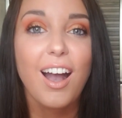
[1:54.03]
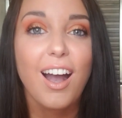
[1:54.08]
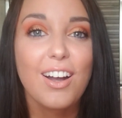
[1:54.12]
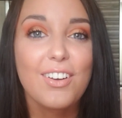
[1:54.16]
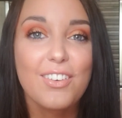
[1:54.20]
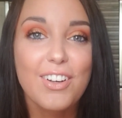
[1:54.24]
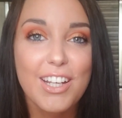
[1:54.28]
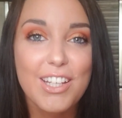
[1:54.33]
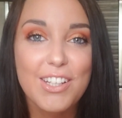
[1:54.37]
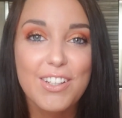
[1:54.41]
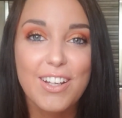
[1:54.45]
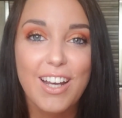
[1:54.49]

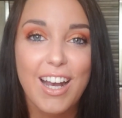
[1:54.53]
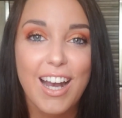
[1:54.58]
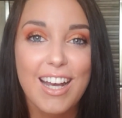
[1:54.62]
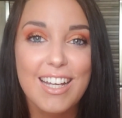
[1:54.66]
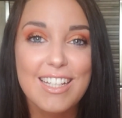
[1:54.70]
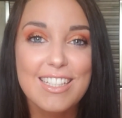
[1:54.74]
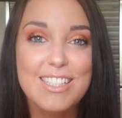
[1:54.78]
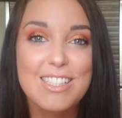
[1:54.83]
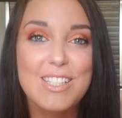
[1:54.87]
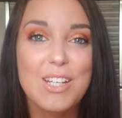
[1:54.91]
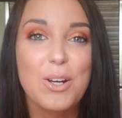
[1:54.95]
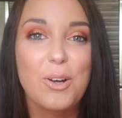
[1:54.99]
Alright you
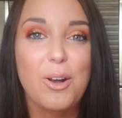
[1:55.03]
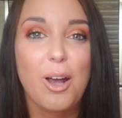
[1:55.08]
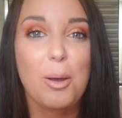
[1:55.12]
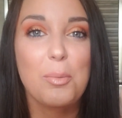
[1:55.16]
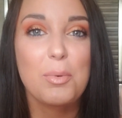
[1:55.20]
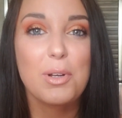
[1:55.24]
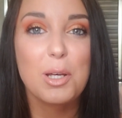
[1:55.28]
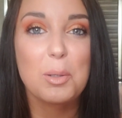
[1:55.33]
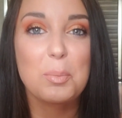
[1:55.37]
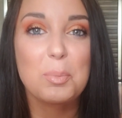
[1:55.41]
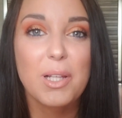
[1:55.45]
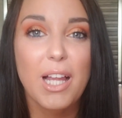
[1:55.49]
guys, so I'm
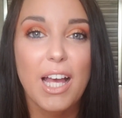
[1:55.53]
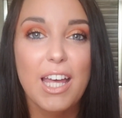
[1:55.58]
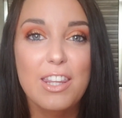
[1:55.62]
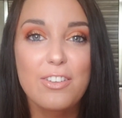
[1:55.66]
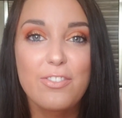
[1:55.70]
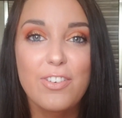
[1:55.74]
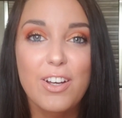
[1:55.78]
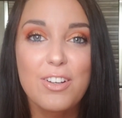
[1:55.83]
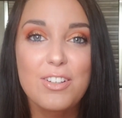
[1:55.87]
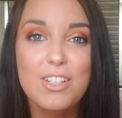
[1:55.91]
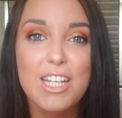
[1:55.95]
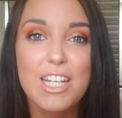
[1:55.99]
going to apply the
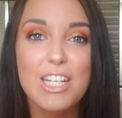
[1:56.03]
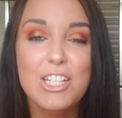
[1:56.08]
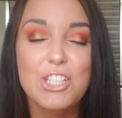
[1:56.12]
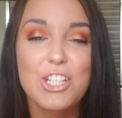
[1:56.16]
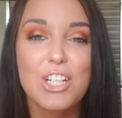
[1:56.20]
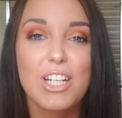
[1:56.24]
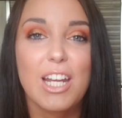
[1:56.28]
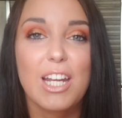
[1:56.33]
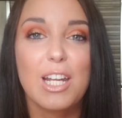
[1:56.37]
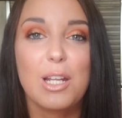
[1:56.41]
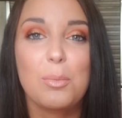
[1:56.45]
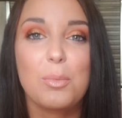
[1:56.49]

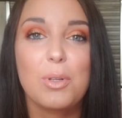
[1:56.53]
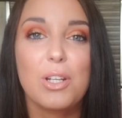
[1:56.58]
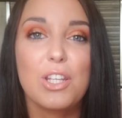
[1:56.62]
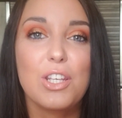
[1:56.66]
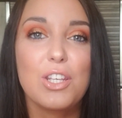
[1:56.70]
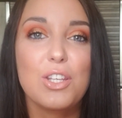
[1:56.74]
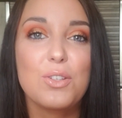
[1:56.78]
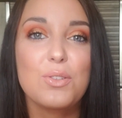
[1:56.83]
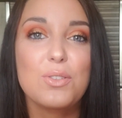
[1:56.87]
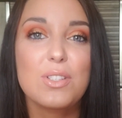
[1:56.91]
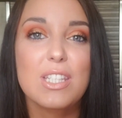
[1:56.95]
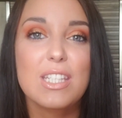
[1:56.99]
foundation and I'm going to
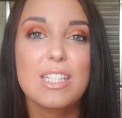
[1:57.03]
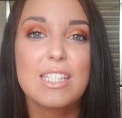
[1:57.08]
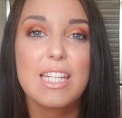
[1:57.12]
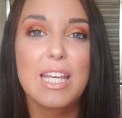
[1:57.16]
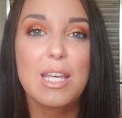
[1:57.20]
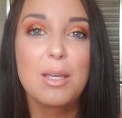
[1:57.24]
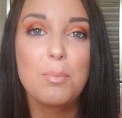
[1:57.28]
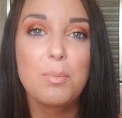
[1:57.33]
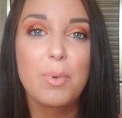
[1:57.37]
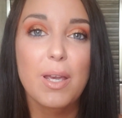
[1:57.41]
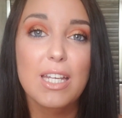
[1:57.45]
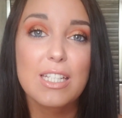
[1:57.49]
use the
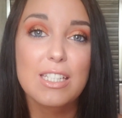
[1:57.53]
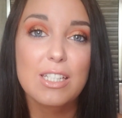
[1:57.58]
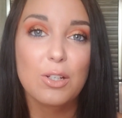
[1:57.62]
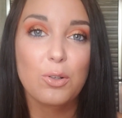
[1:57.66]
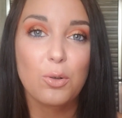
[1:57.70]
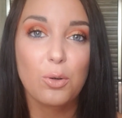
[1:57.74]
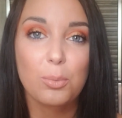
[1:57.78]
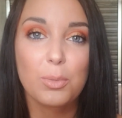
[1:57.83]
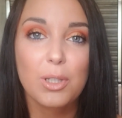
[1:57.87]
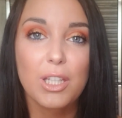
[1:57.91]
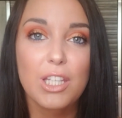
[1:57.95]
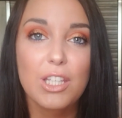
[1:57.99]
same base I
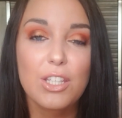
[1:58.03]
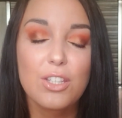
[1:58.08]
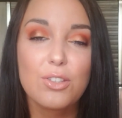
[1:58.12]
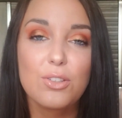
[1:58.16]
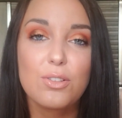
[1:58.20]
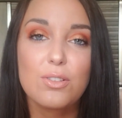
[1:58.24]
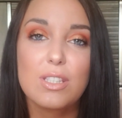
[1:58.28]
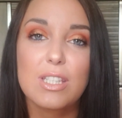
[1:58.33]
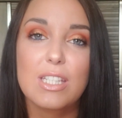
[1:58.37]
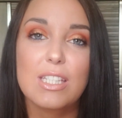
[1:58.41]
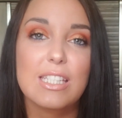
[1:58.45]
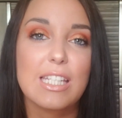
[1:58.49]
normally
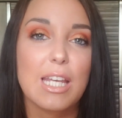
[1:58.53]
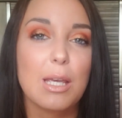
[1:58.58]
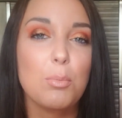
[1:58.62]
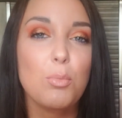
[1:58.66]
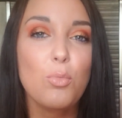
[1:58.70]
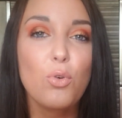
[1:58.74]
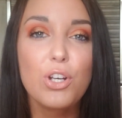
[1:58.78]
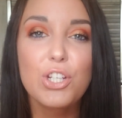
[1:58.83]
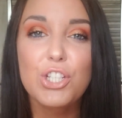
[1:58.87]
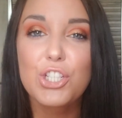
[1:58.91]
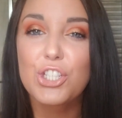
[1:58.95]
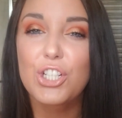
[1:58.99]
use, the same
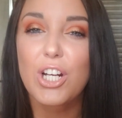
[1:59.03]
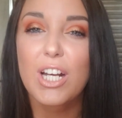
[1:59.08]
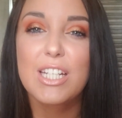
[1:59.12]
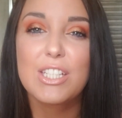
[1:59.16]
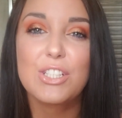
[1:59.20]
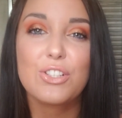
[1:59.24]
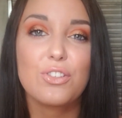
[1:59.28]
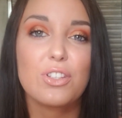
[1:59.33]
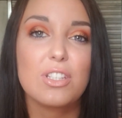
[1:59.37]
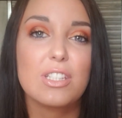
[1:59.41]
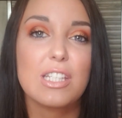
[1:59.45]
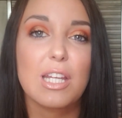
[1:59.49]

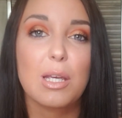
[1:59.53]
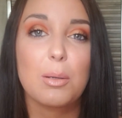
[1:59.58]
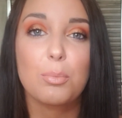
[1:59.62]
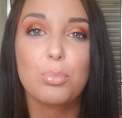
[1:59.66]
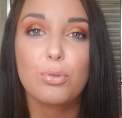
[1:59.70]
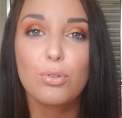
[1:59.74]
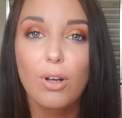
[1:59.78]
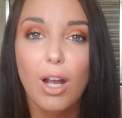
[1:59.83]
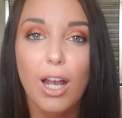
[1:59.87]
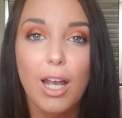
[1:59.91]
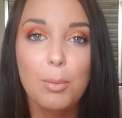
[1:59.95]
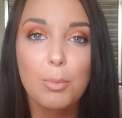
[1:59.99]
moisturizer, the same
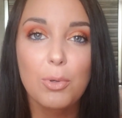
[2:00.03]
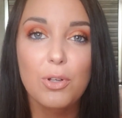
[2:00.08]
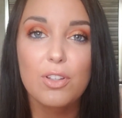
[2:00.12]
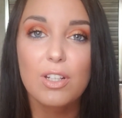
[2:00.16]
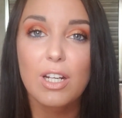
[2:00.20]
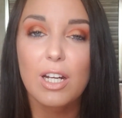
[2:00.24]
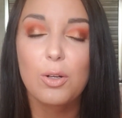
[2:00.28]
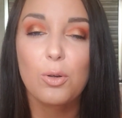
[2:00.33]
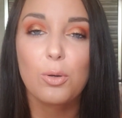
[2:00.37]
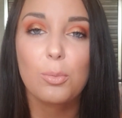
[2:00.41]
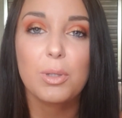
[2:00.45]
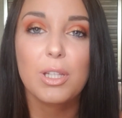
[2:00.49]
primer that
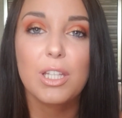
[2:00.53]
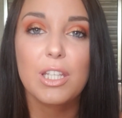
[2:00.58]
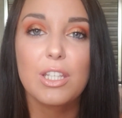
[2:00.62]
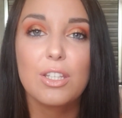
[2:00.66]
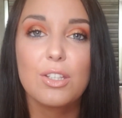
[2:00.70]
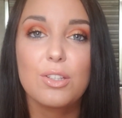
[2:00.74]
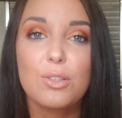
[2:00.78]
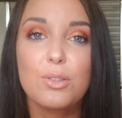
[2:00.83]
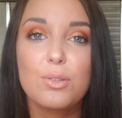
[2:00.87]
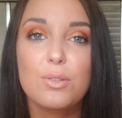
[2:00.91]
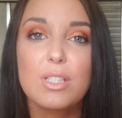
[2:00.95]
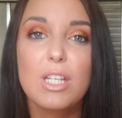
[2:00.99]
I normally
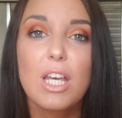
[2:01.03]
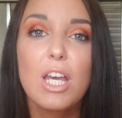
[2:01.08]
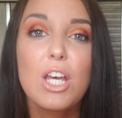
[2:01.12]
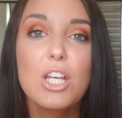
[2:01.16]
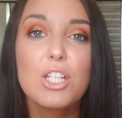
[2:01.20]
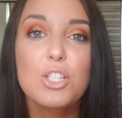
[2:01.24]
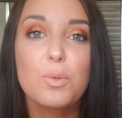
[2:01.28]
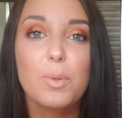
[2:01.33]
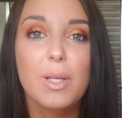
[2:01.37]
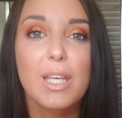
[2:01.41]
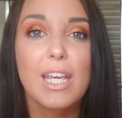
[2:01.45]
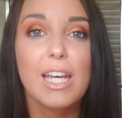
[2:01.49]
use,
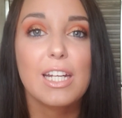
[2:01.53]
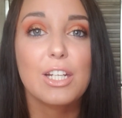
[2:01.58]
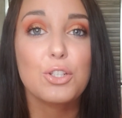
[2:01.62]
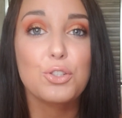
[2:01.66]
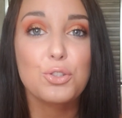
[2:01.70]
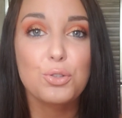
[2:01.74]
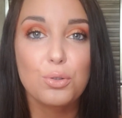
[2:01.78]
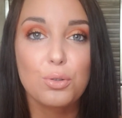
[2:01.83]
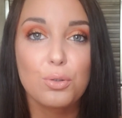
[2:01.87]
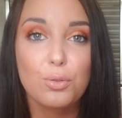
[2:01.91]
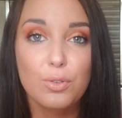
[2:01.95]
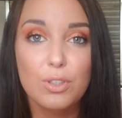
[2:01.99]
so we can get a
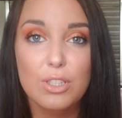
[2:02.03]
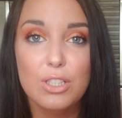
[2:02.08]
true